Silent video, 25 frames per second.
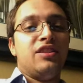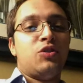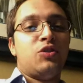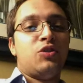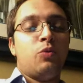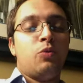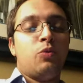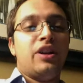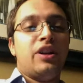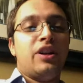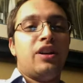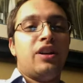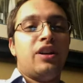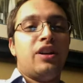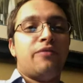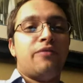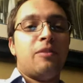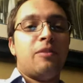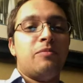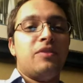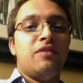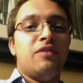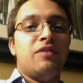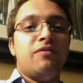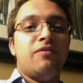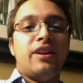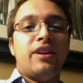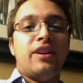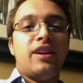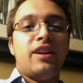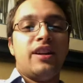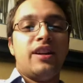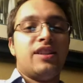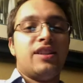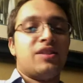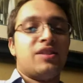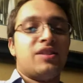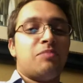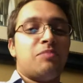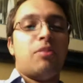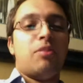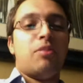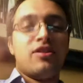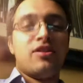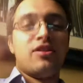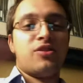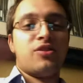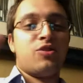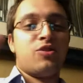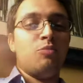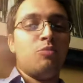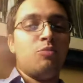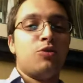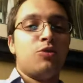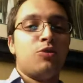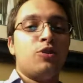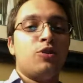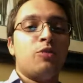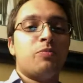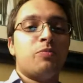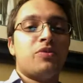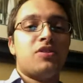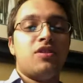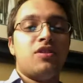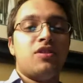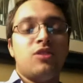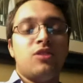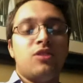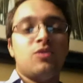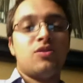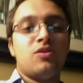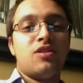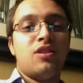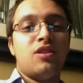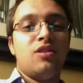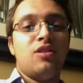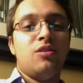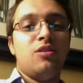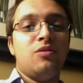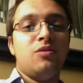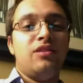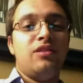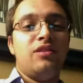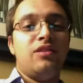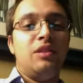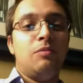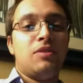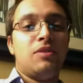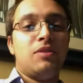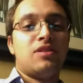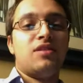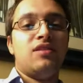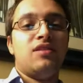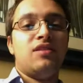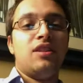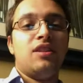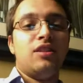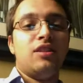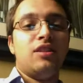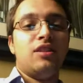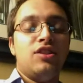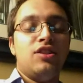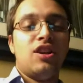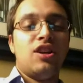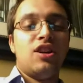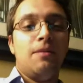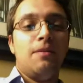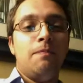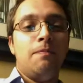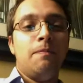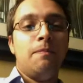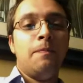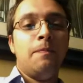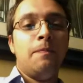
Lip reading: Twitter from the various Barsoom groups, too. So he must have done a good job.